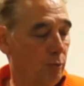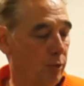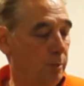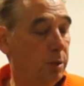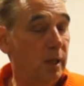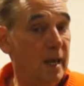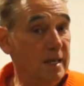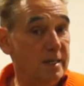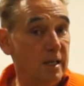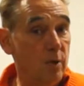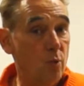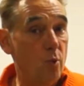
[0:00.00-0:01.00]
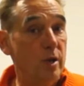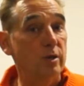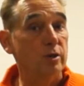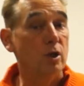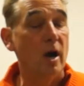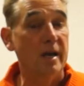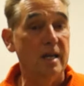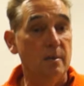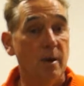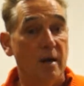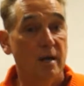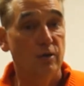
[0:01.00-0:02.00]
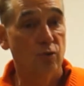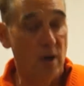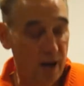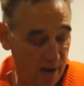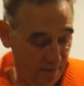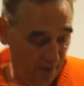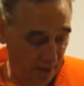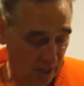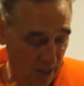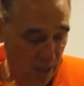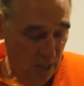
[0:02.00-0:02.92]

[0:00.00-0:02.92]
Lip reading: replacing when you're talking about a dryer vent.